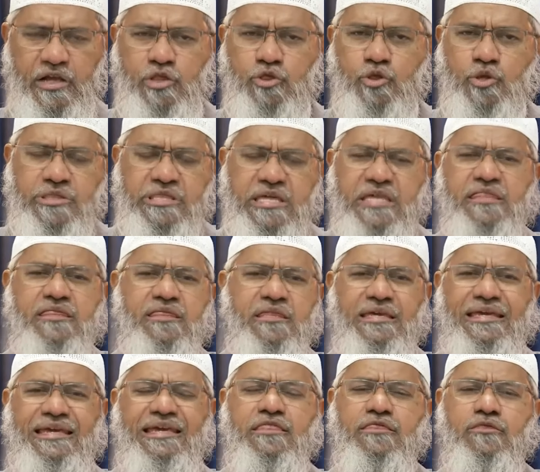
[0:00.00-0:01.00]
So this
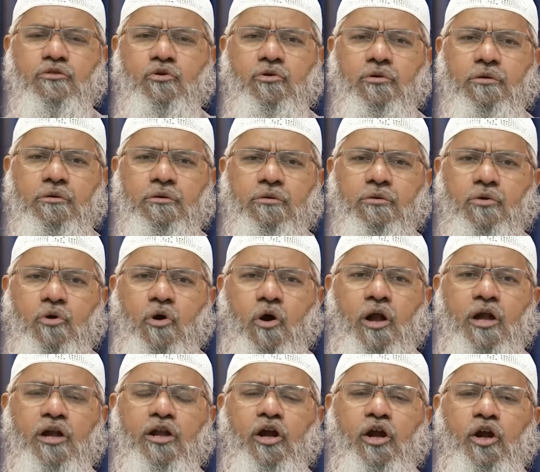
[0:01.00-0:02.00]
is
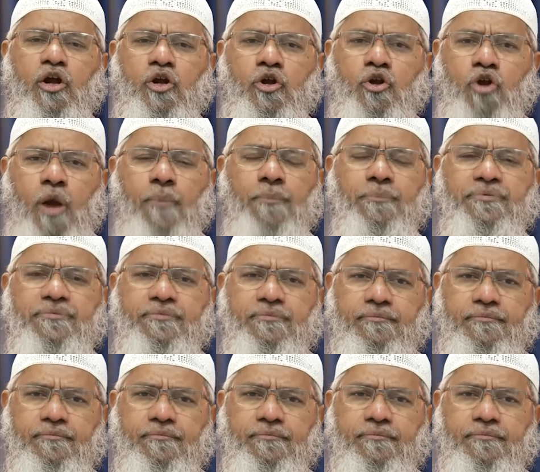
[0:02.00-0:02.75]
called drop